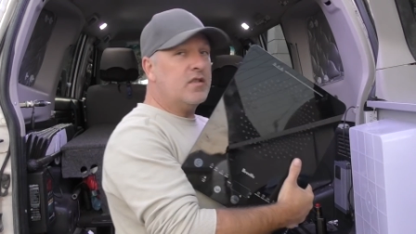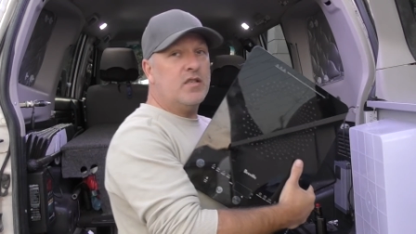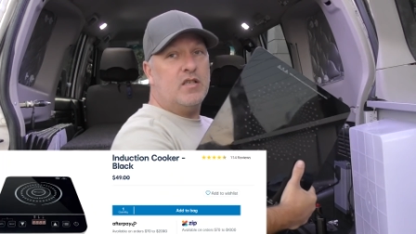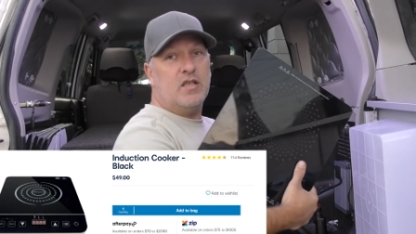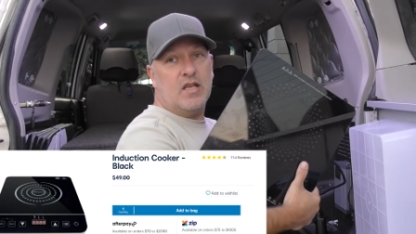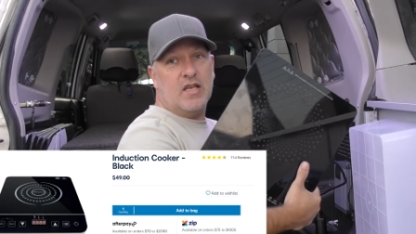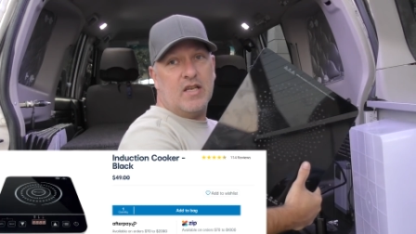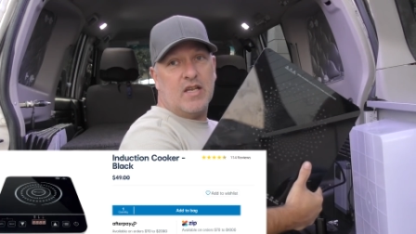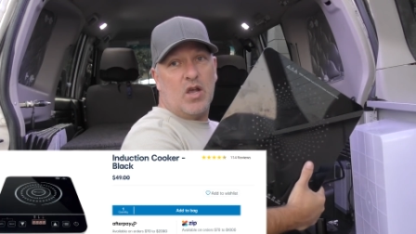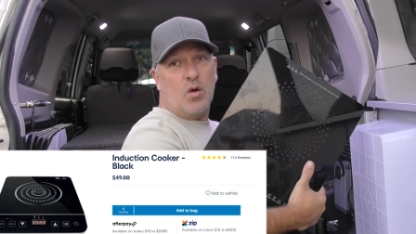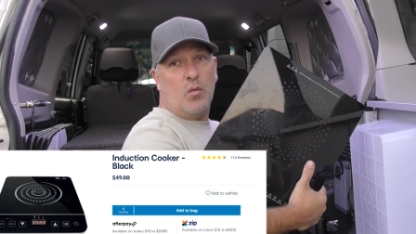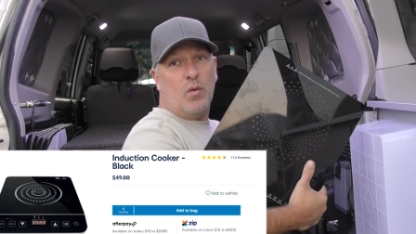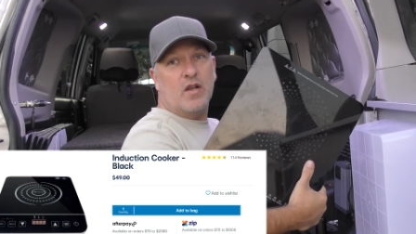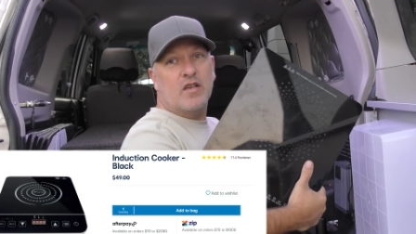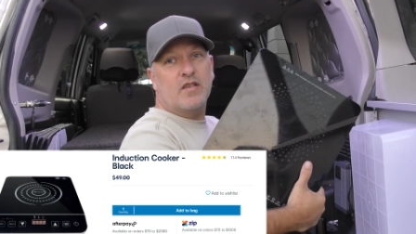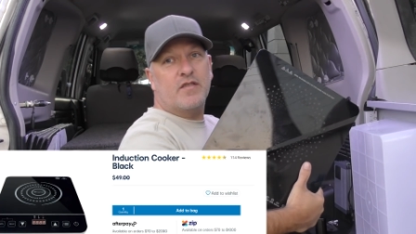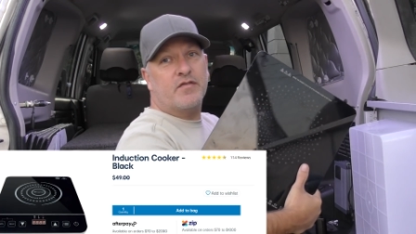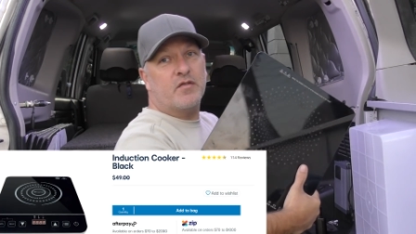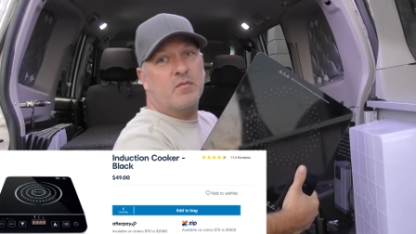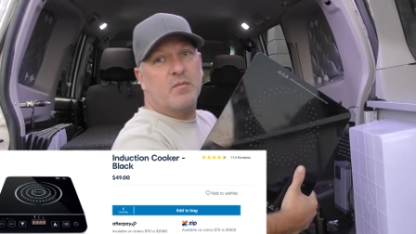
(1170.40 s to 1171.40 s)
You can get
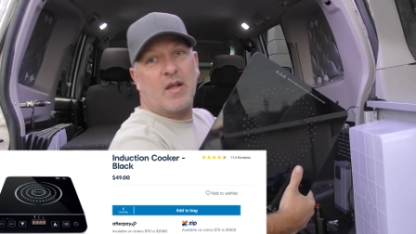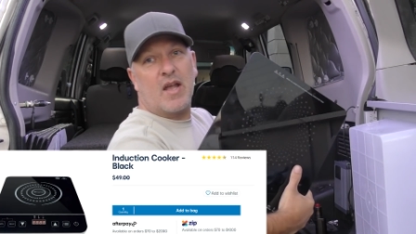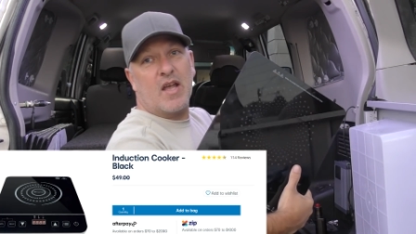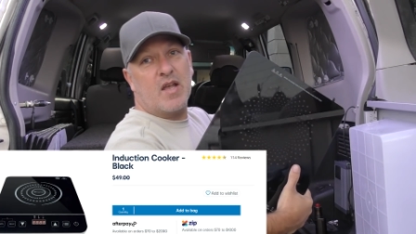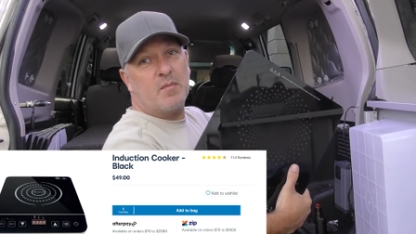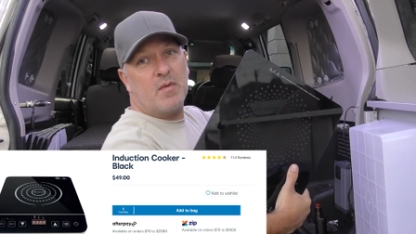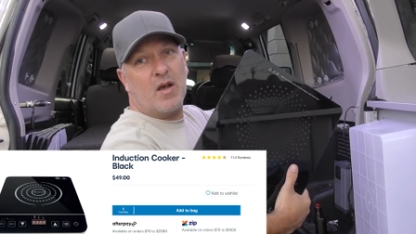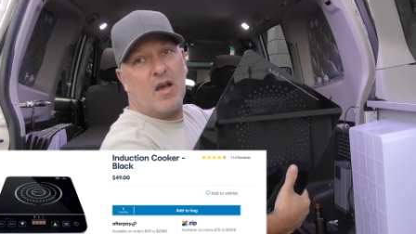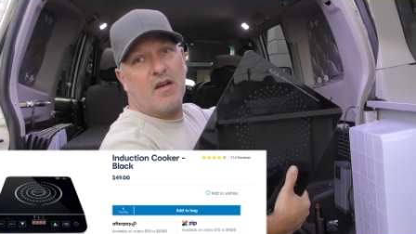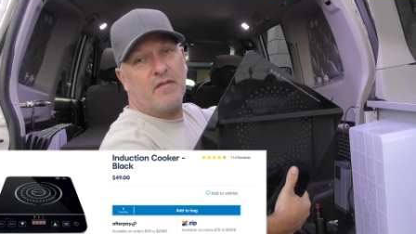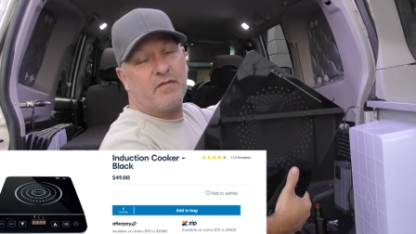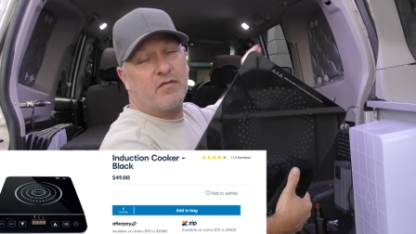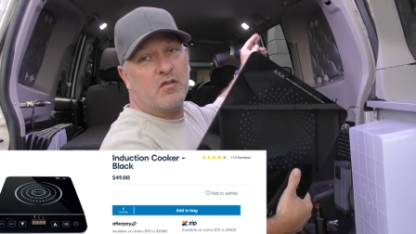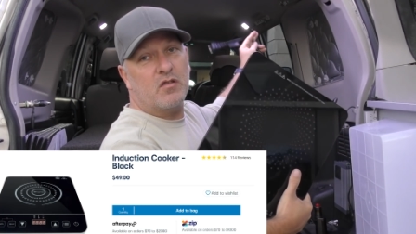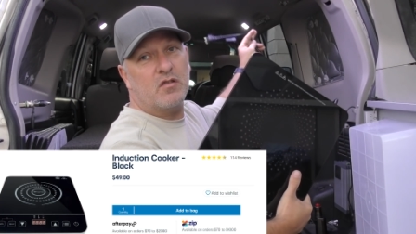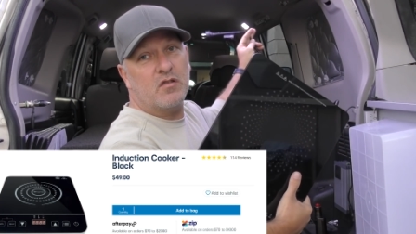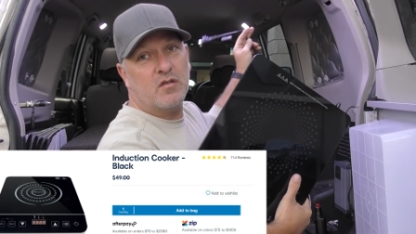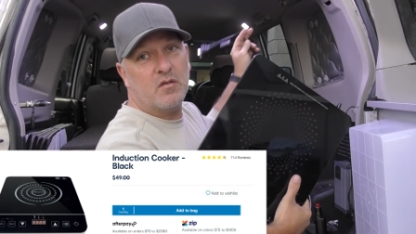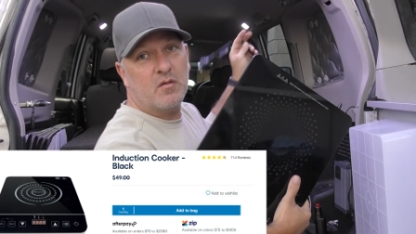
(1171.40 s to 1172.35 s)
ones from Kmart for